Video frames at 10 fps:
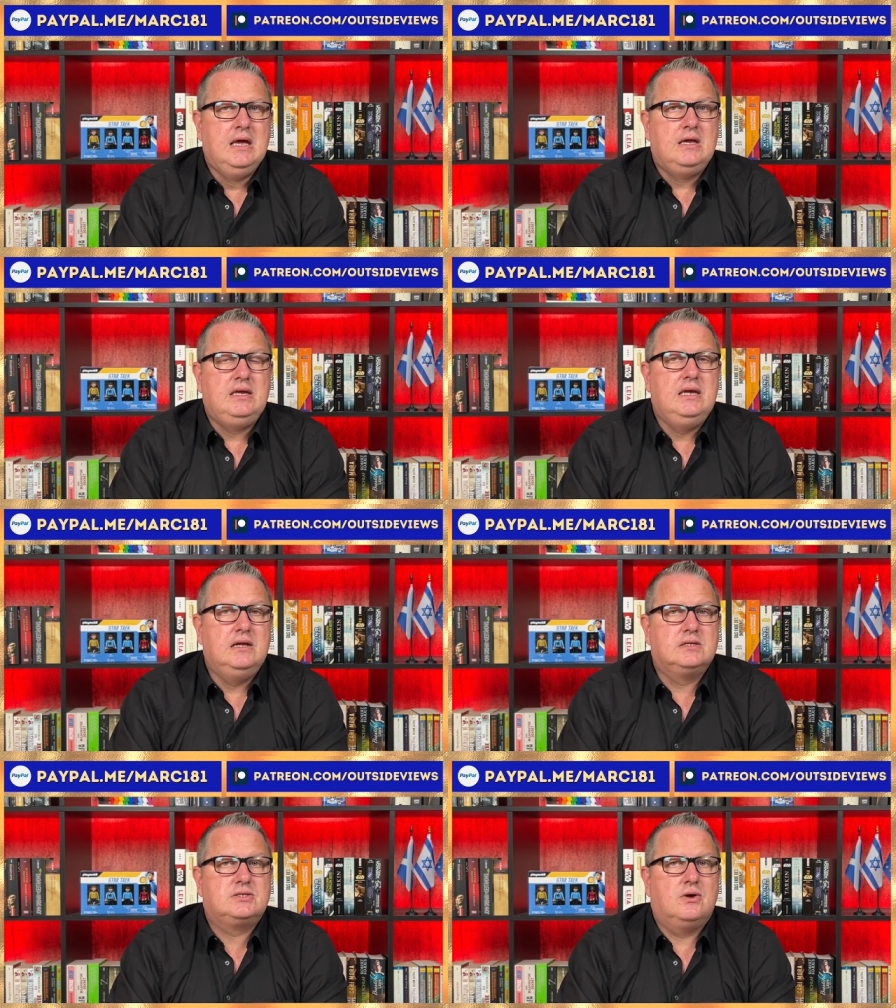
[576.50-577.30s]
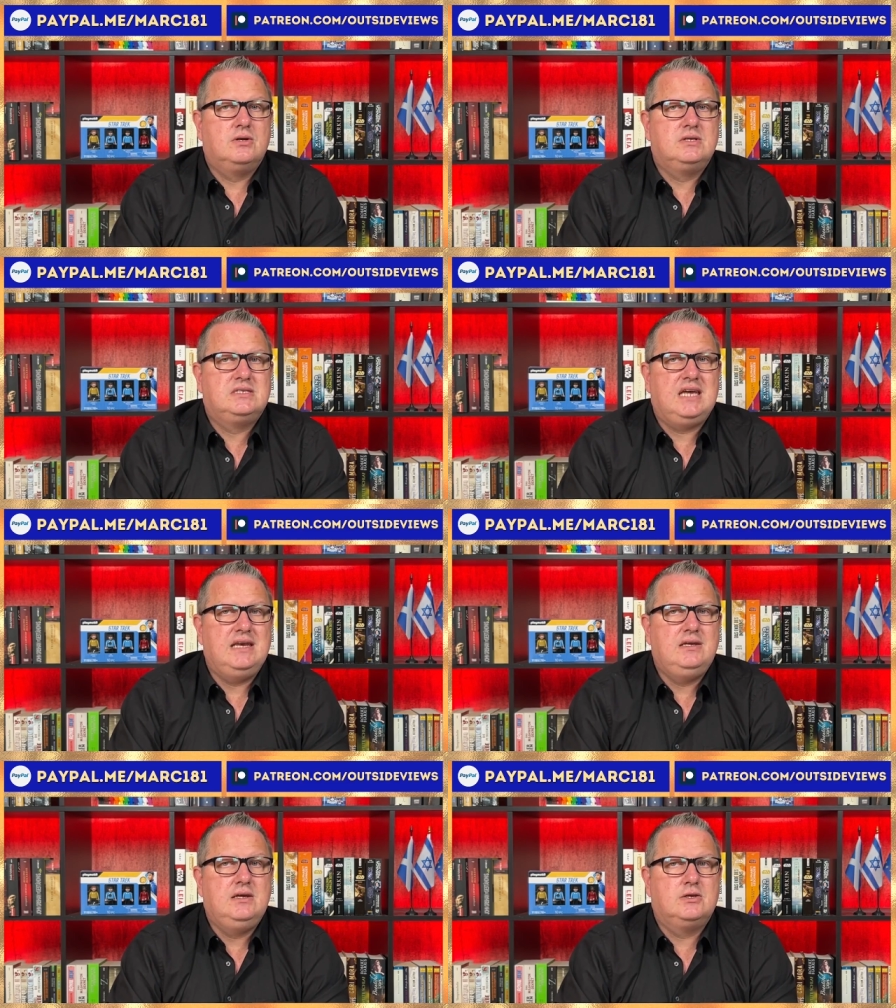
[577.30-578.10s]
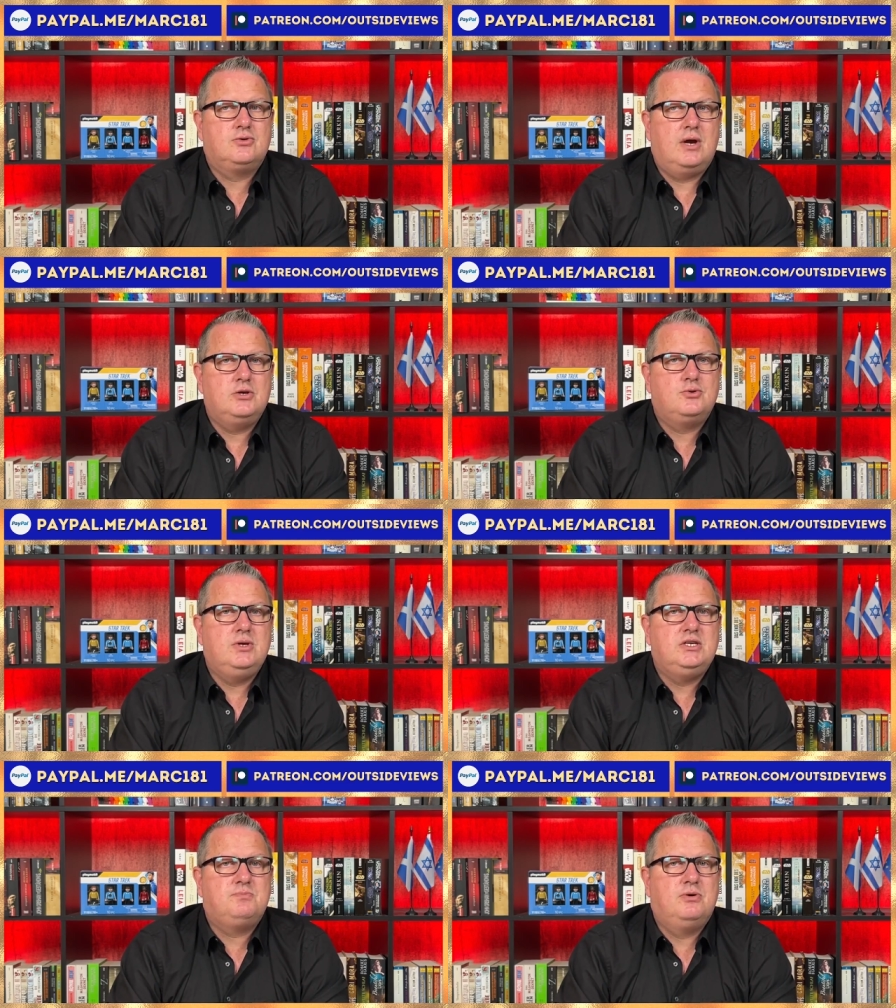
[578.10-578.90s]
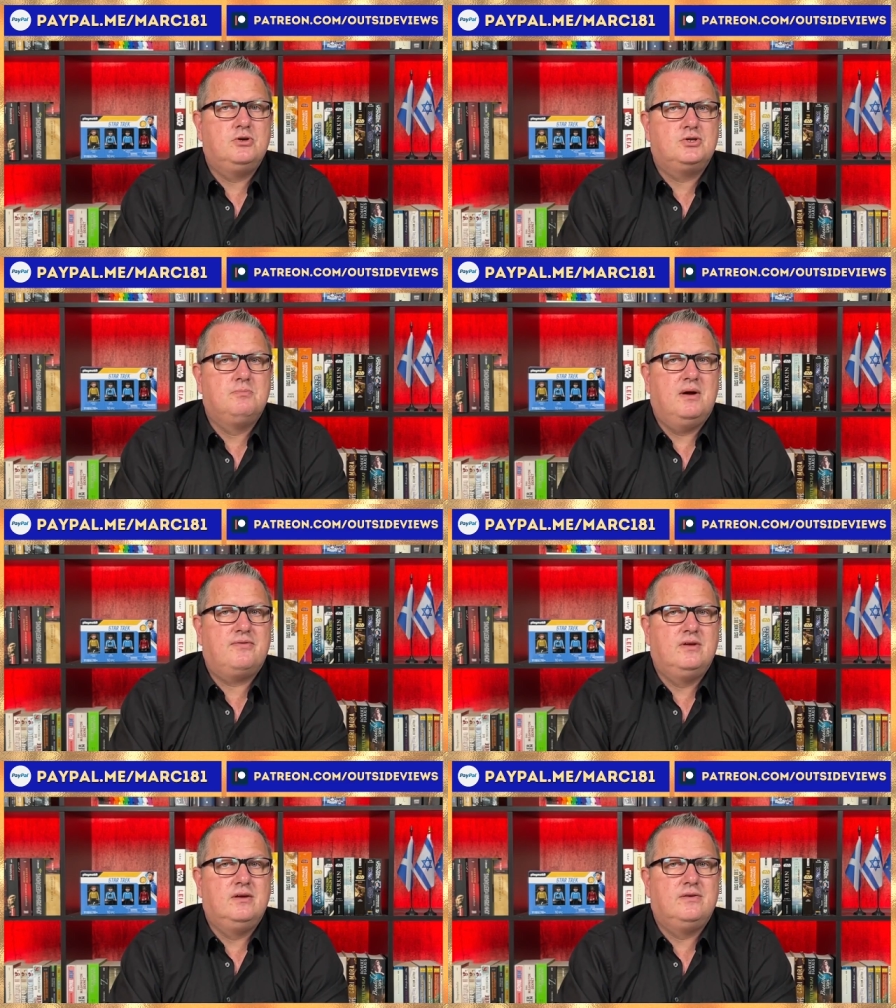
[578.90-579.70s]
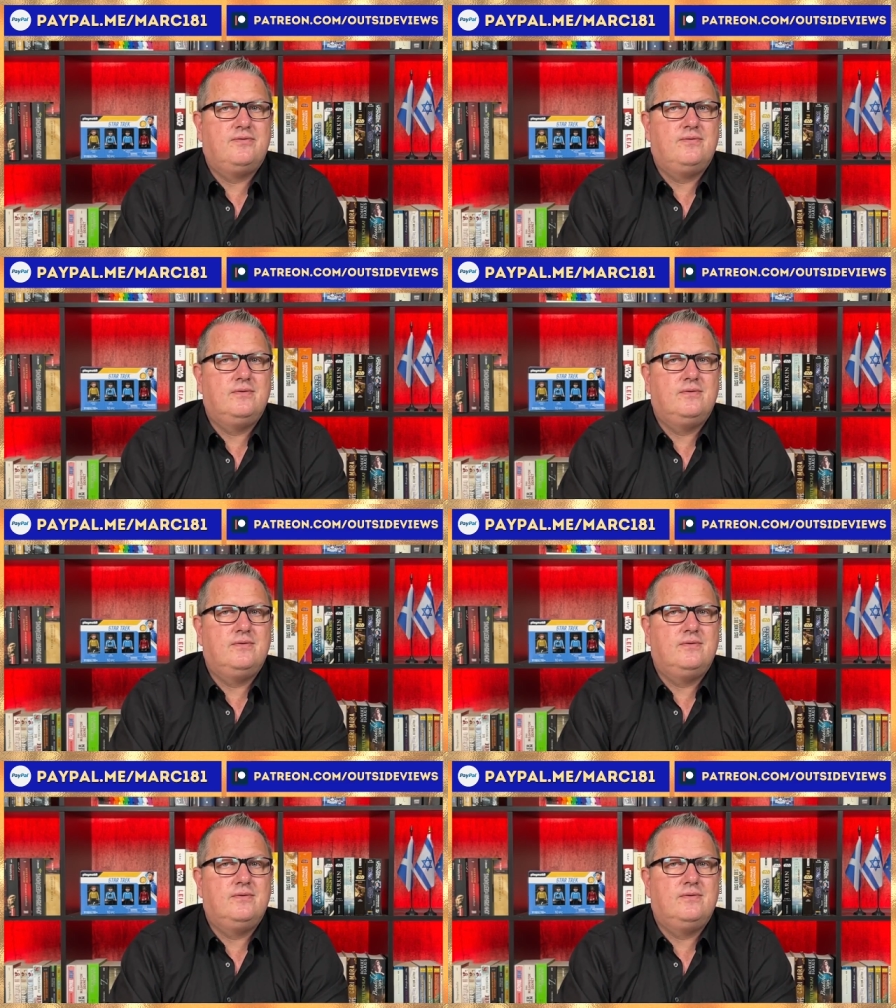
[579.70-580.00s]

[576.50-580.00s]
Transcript: Yields on 10-year treasuries pushed above the